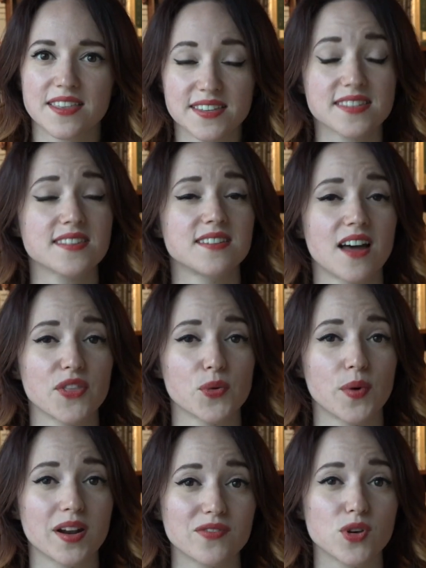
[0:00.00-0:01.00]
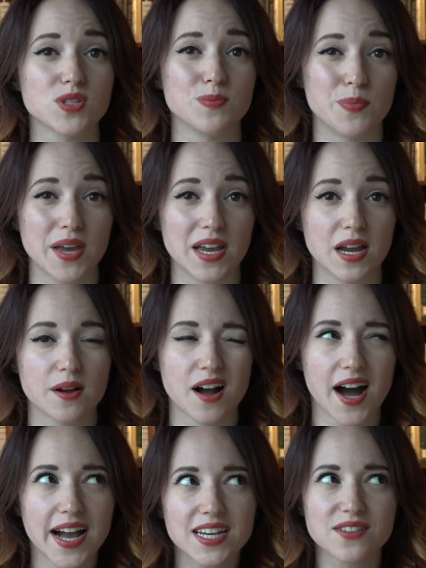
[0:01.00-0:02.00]
This is another one of those big,
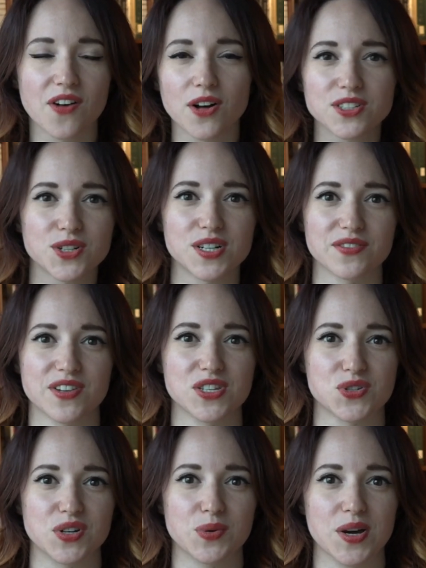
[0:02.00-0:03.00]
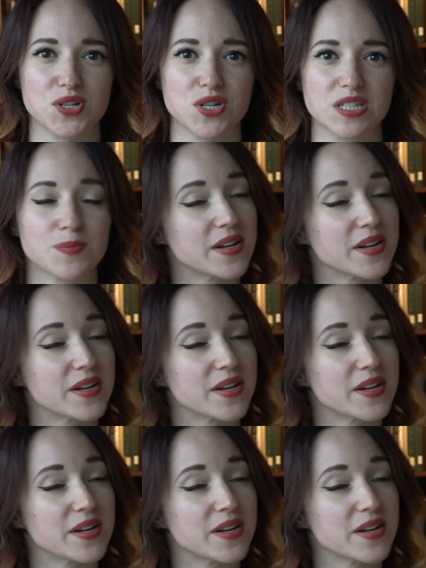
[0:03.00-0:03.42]
kind of alternative history questions,